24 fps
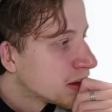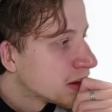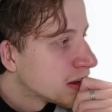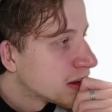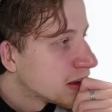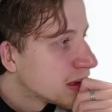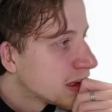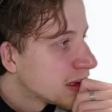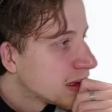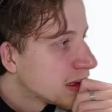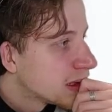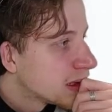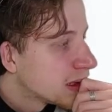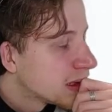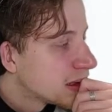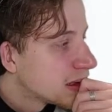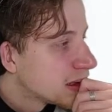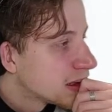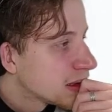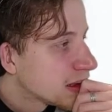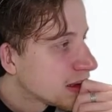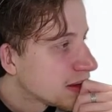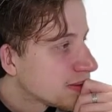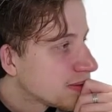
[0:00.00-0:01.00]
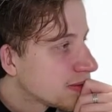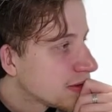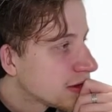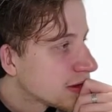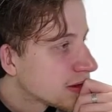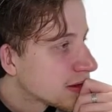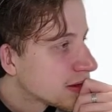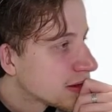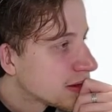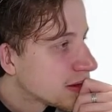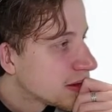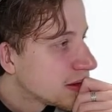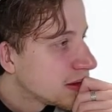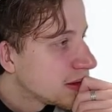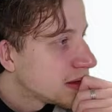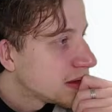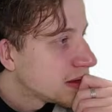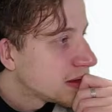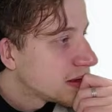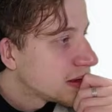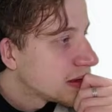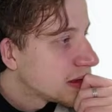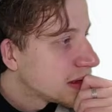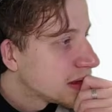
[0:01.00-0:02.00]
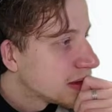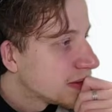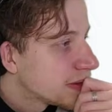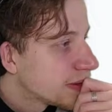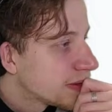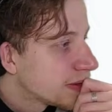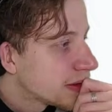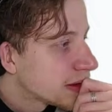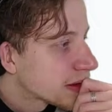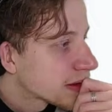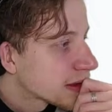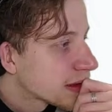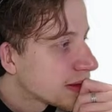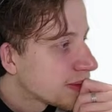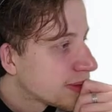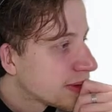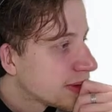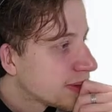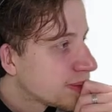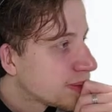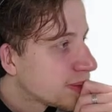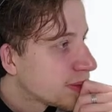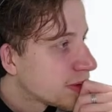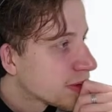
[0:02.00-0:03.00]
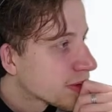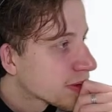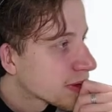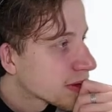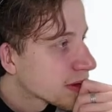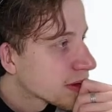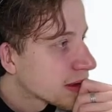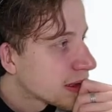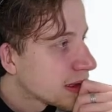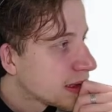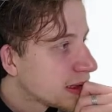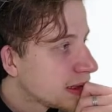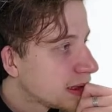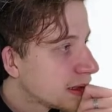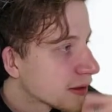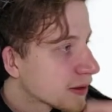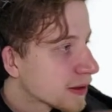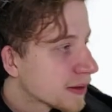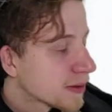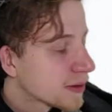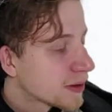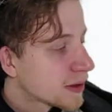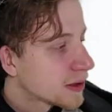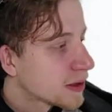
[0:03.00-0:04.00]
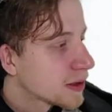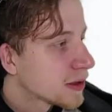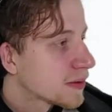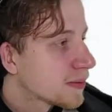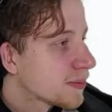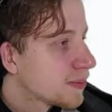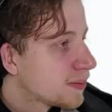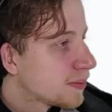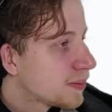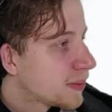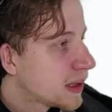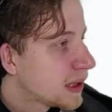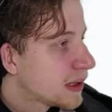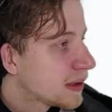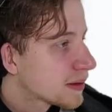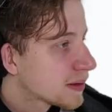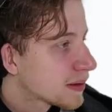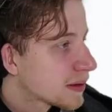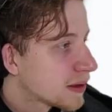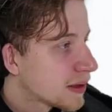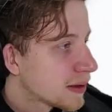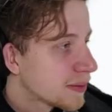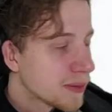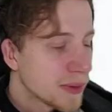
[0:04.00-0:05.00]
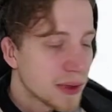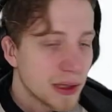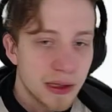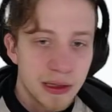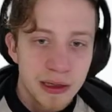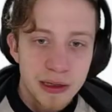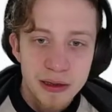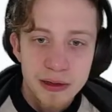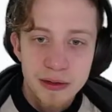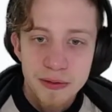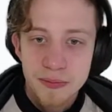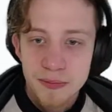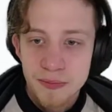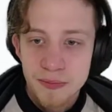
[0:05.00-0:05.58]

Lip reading: Let me see. We have here some important ideas. I'm gonna just paste them here.